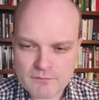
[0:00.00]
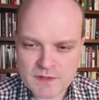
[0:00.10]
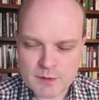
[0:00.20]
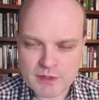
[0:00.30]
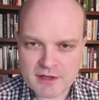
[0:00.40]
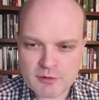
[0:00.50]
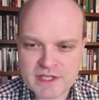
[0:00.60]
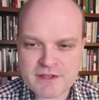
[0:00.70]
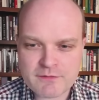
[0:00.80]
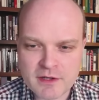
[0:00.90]
So we had a
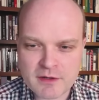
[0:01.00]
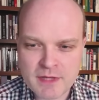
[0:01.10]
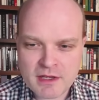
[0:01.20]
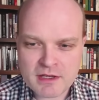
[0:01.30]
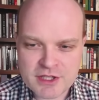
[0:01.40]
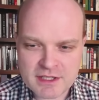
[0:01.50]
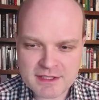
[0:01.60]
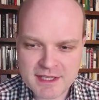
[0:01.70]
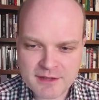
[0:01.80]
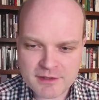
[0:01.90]
question from Cheyenne
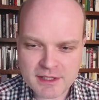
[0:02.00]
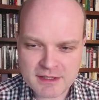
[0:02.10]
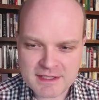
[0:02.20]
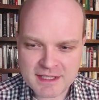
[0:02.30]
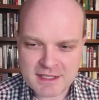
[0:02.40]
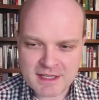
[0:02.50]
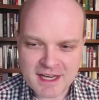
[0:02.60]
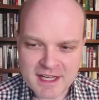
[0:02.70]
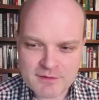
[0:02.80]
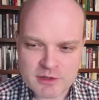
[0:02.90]
Taffy. Said, I
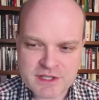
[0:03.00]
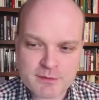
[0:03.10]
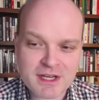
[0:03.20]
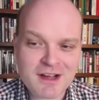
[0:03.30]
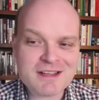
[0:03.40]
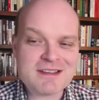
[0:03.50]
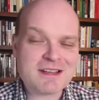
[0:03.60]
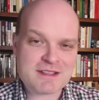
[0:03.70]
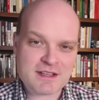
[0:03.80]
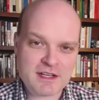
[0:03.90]
have a question about
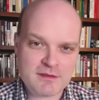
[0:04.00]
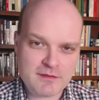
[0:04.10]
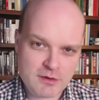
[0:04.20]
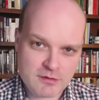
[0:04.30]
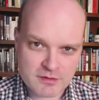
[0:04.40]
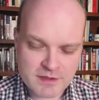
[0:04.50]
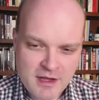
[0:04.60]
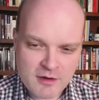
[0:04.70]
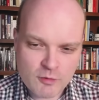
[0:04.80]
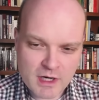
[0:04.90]
undecided voters.
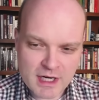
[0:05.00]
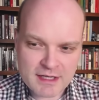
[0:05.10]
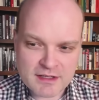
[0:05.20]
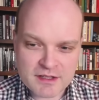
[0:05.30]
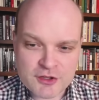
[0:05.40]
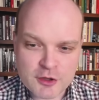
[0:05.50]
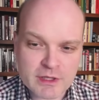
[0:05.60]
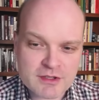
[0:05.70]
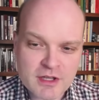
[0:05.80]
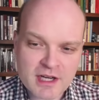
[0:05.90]
Why does no one
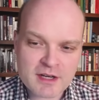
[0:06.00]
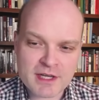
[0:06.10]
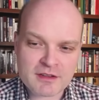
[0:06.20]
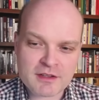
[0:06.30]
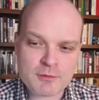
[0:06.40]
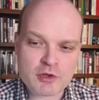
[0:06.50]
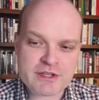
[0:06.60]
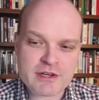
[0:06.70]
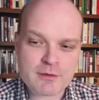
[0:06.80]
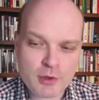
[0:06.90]
talk about them or
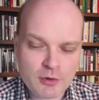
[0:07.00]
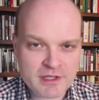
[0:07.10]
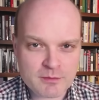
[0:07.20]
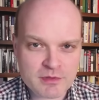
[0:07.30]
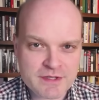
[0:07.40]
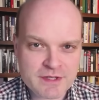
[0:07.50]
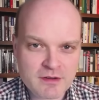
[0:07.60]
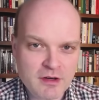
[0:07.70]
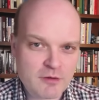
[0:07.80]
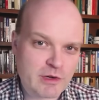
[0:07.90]
share poll numbers
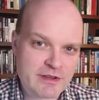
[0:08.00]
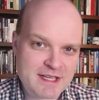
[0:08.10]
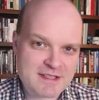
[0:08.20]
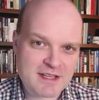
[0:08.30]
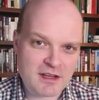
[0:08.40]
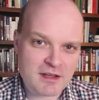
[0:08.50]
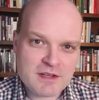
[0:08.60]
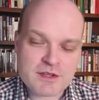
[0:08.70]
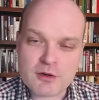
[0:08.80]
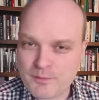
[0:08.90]
on where they stand?
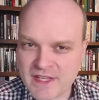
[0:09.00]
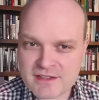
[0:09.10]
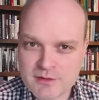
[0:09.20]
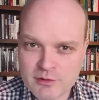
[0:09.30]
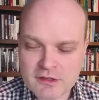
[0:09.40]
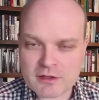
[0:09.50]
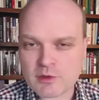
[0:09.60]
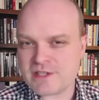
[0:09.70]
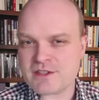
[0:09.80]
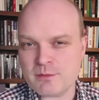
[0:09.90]
So that's a really good
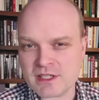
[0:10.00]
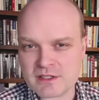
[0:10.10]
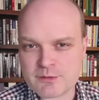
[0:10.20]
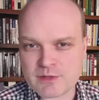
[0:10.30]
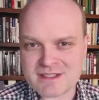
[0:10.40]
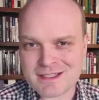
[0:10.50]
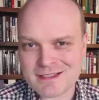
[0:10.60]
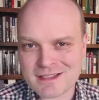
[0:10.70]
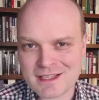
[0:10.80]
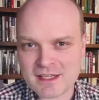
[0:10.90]
question, because we see
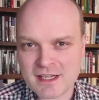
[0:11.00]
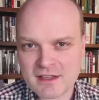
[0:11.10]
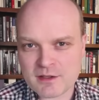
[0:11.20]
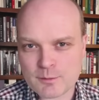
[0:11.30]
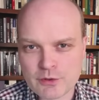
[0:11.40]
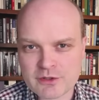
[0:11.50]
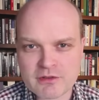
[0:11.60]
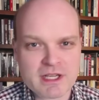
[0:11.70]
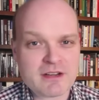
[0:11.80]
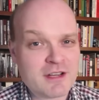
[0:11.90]
that in the poll
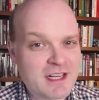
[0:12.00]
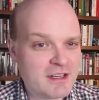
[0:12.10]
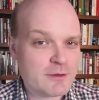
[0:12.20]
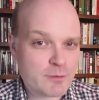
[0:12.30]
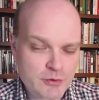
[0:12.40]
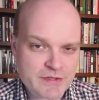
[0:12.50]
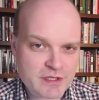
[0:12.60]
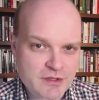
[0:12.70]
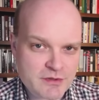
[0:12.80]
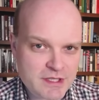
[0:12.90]
tracker, in the polls that
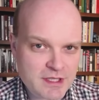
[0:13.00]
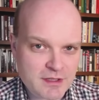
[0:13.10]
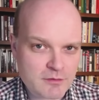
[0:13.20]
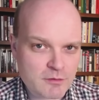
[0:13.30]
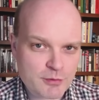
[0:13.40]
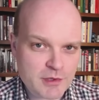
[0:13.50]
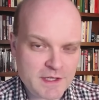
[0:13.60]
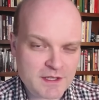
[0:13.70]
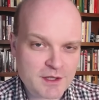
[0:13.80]
you see reported in the